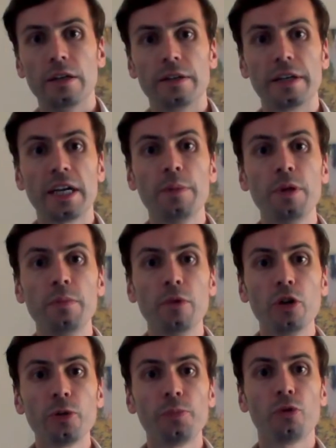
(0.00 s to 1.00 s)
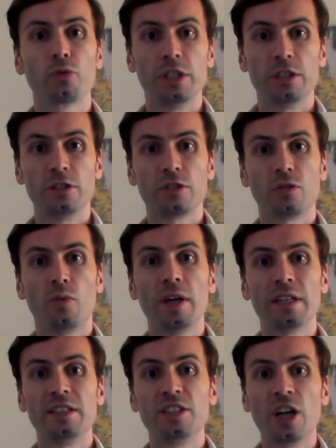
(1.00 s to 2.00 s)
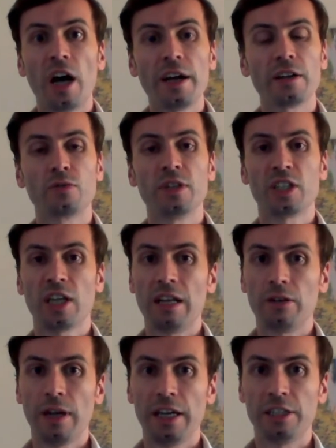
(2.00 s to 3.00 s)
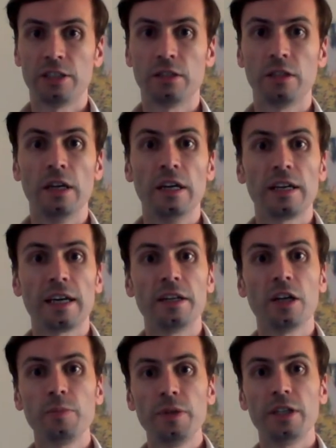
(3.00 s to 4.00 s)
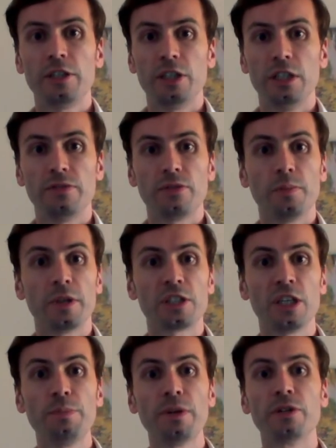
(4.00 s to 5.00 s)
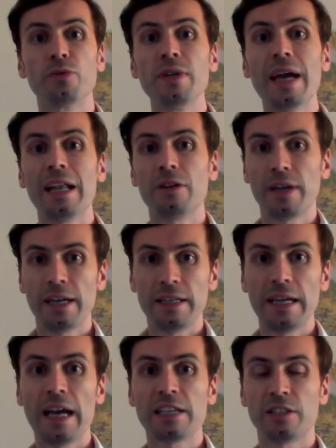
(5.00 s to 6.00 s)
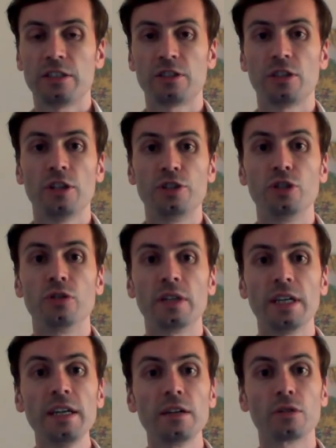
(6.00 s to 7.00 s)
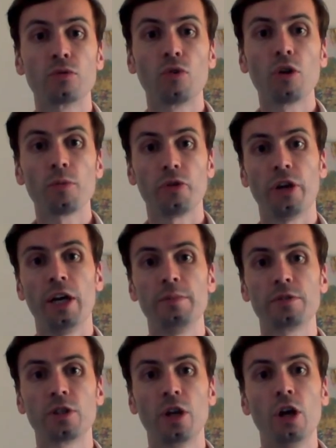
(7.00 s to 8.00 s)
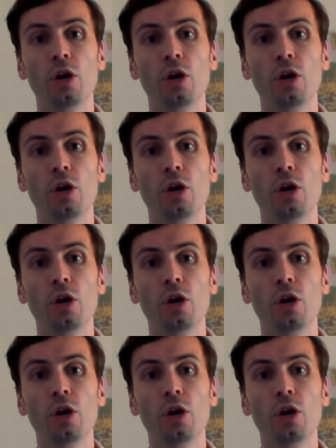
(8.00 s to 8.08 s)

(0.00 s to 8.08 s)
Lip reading: There can be multiple reasons why the desired risk allocation cannot be achieved by simply reallocating assets during either normal times